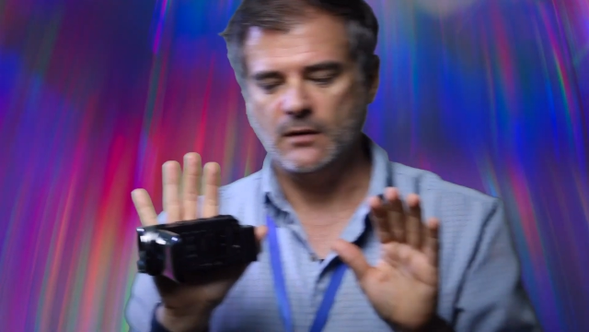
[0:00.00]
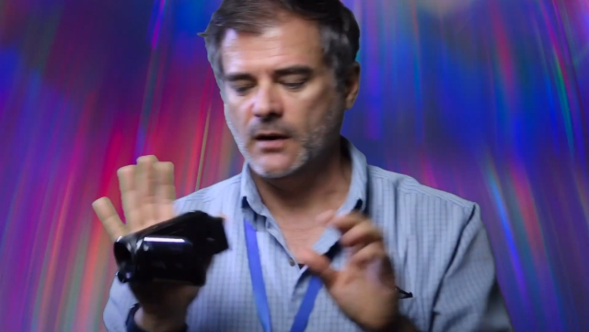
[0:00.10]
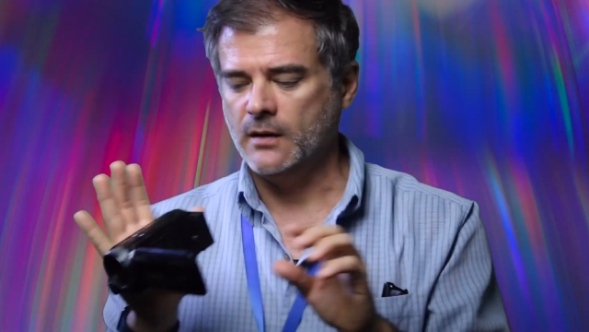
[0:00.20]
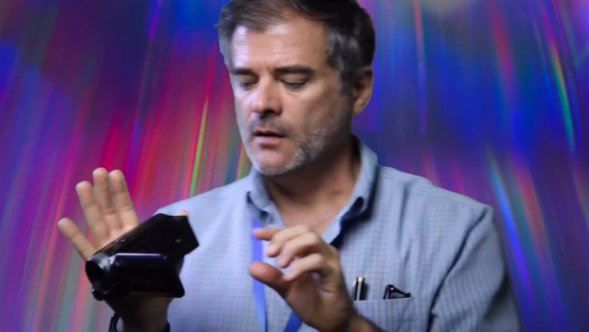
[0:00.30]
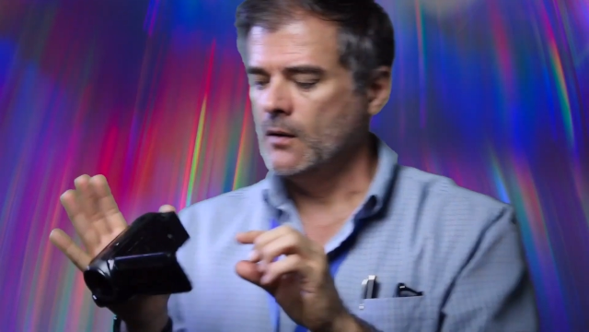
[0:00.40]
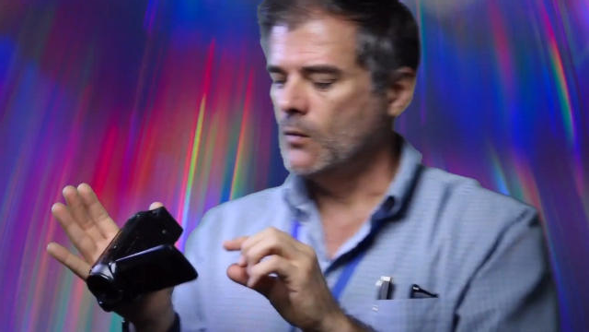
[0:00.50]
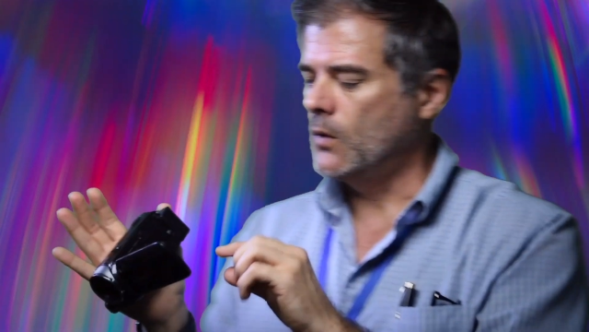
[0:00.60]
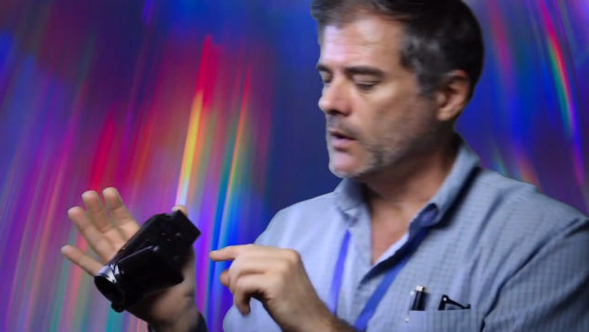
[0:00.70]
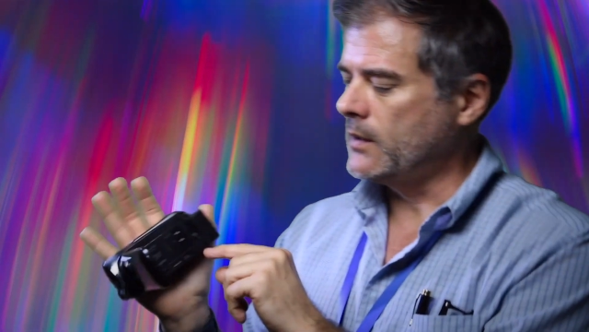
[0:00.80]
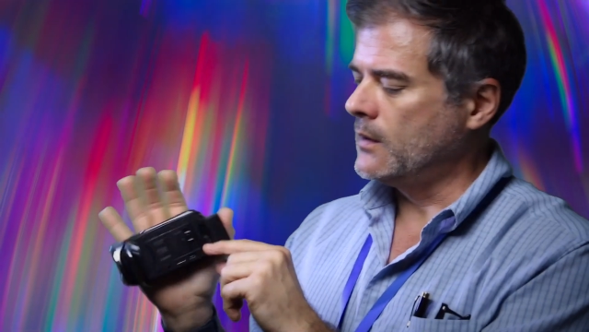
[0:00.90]
All right,
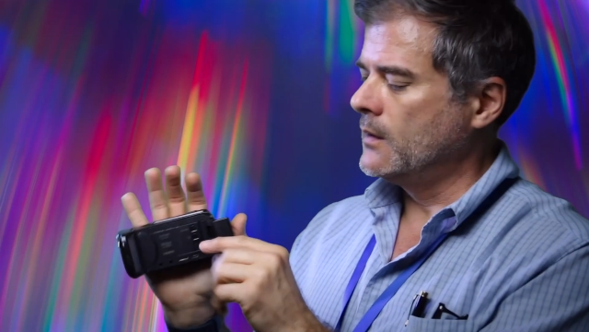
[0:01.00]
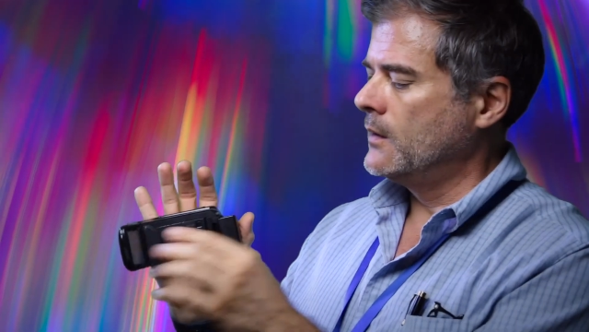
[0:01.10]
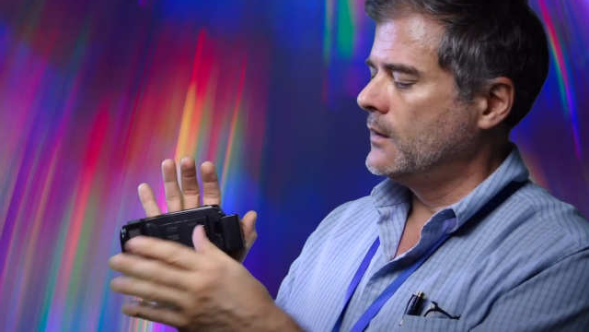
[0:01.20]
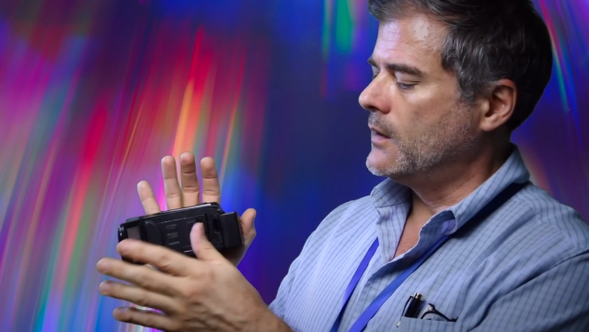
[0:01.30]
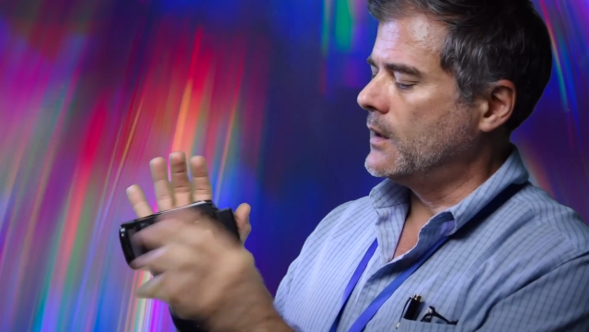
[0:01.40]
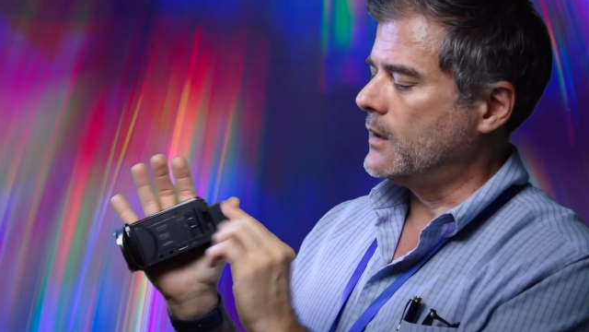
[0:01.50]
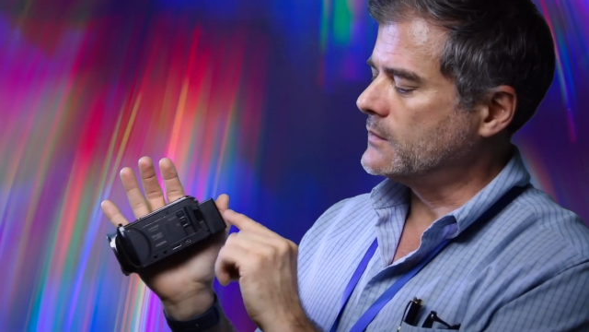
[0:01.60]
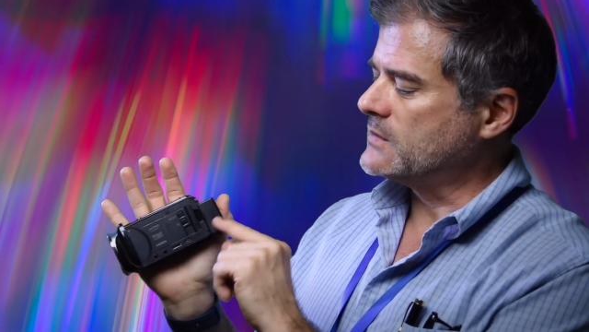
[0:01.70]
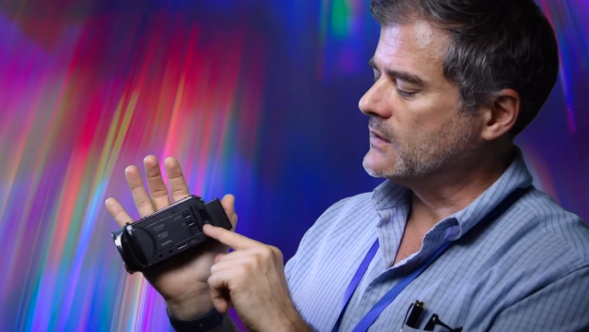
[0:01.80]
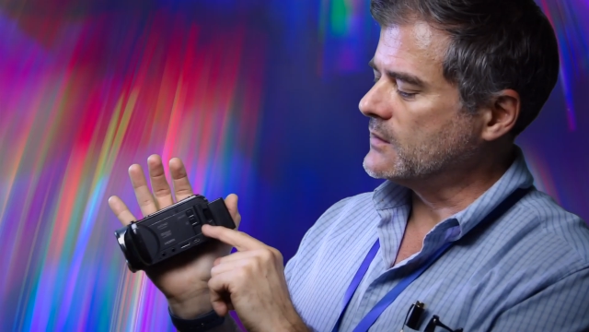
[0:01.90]
one,
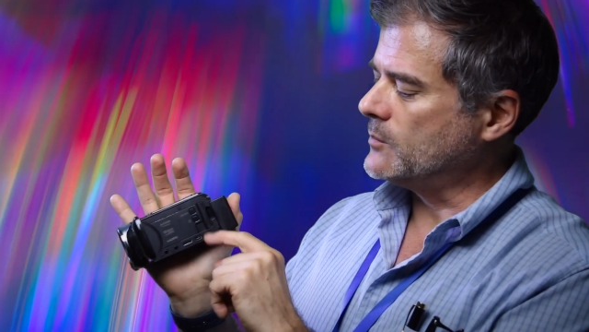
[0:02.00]
to get the